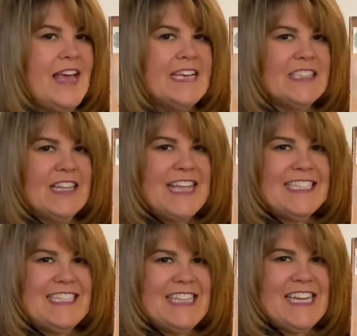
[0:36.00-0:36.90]
So
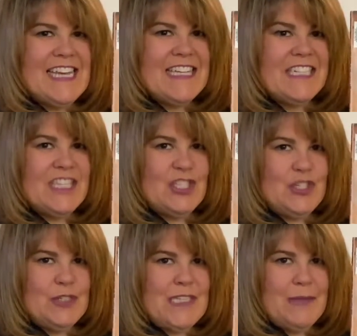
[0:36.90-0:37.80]
let's dig into this
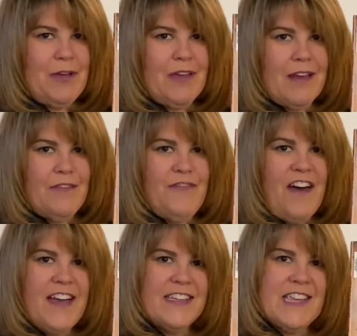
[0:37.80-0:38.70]
juicy book and
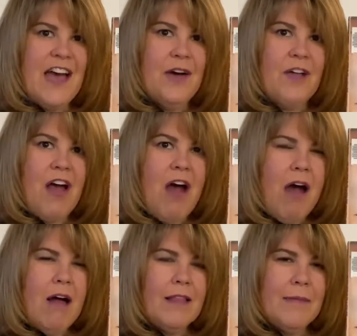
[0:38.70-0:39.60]
find out
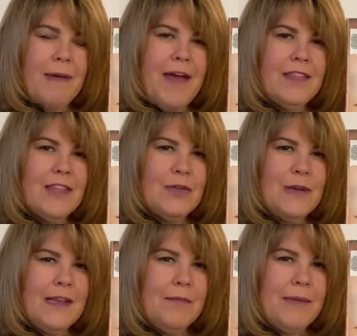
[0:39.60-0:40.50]
all about the three
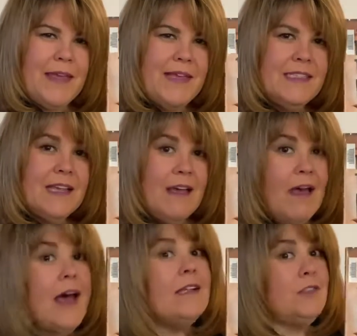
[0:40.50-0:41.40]
little pigs
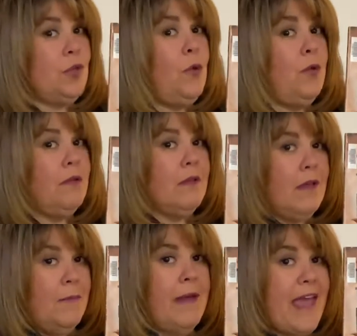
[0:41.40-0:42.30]
as told
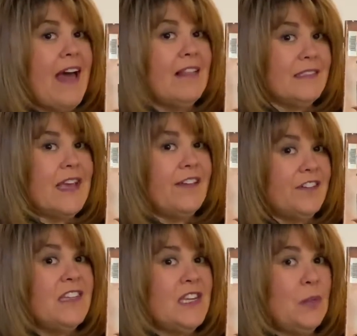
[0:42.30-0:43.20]
by Alexander
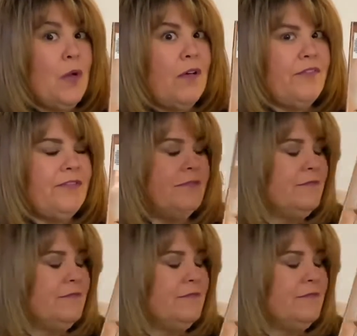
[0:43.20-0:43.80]
T. Wolf.